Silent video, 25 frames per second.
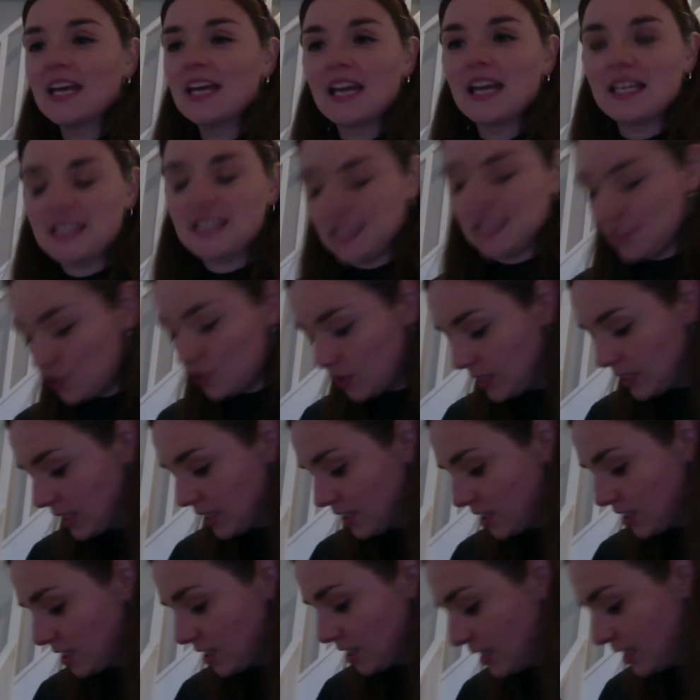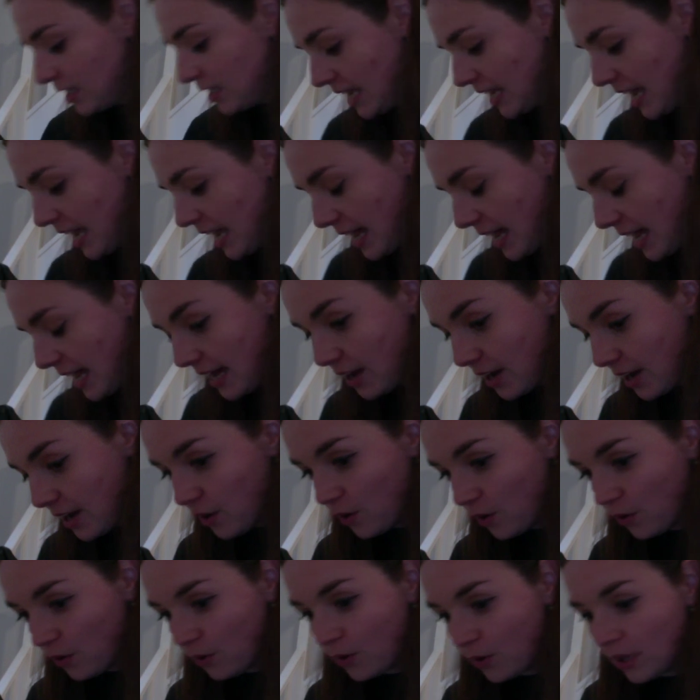It's interesting to see
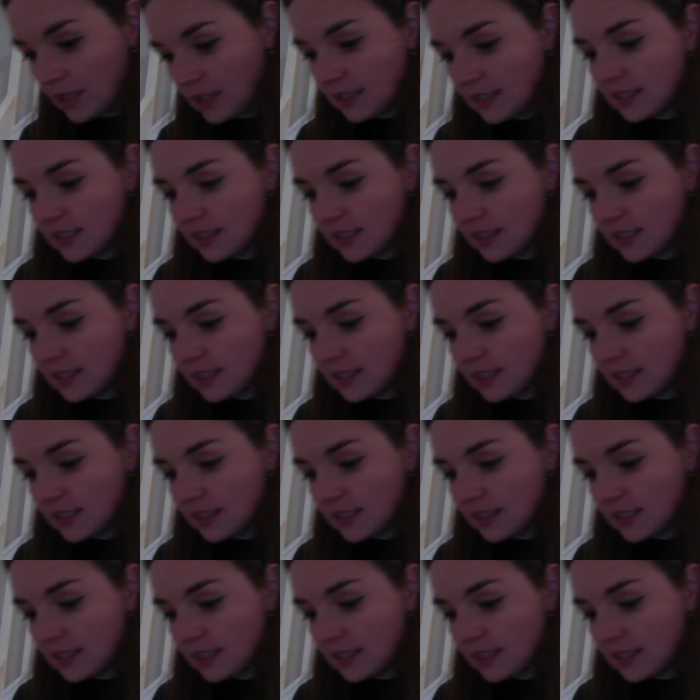how